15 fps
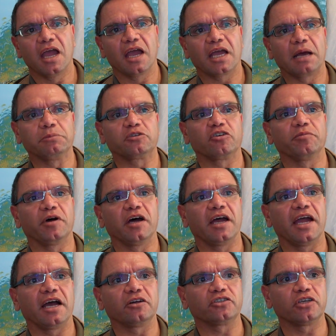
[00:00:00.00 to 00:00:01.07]
comes from a
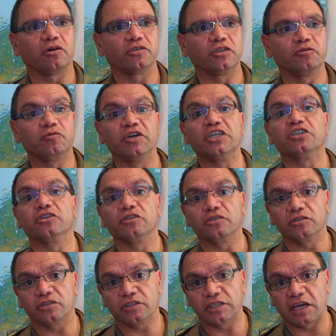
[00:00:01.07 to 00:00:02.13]
household in regional
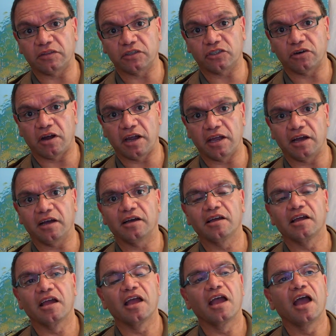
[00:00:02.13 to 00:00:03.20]
South Australia,
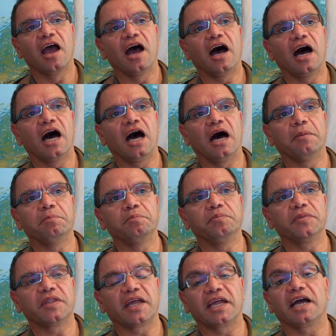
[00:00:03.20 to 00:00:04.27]

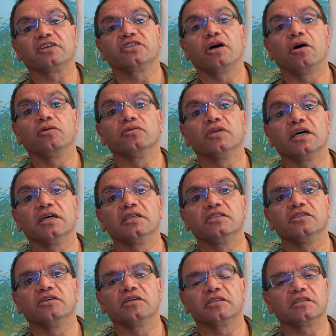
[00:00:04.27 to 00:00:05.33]
that household is
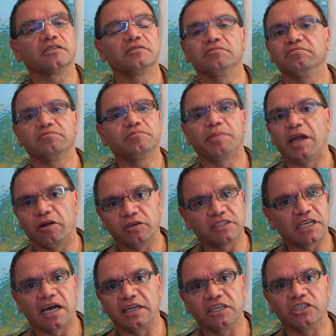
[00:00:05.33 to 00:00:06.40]
not, parents
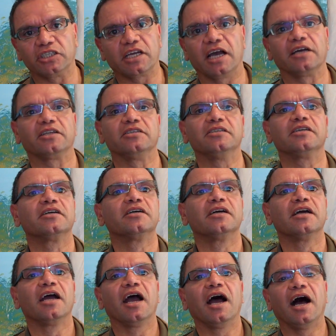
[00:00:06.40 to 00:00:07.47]
aren't educated,
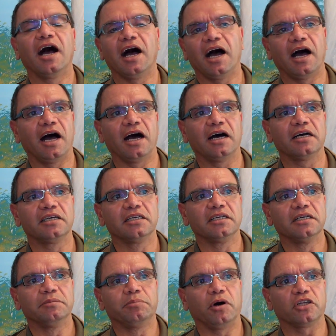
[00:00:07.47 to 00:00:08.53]

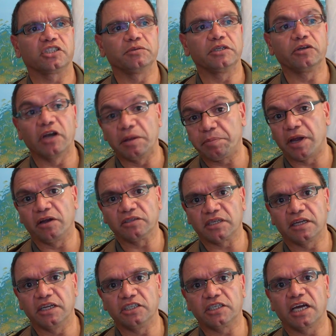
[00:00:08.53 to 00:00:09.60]
possibly grandparents
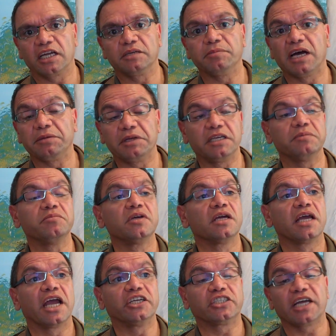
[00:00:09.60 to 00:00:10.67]
aren't educated, maybe
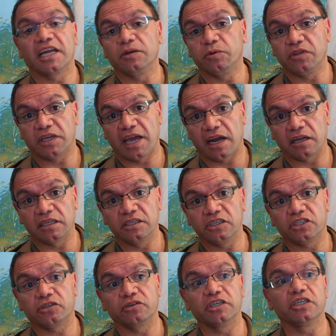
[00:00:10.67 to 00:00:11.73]
educated in the cattle
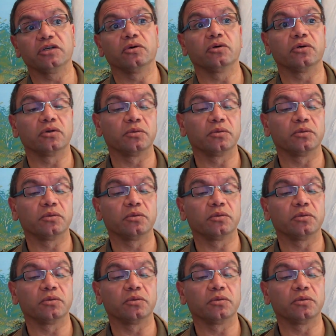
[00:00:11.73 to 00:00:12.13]
industry or...